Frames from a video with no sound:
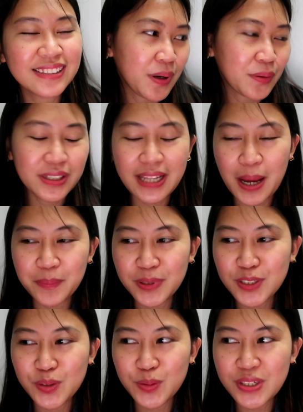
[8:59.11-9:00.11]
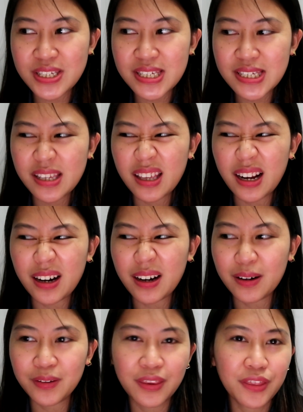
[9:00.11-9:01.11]
Our damage was
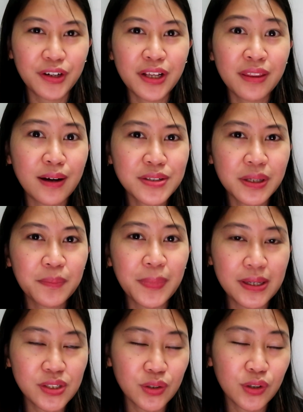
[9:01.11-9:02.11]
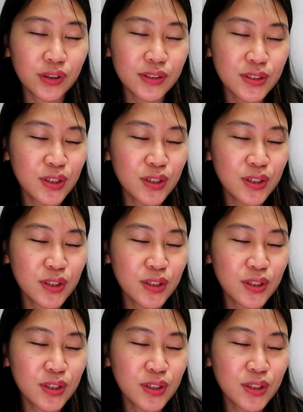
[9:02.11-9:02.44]
around 3,000 pesos.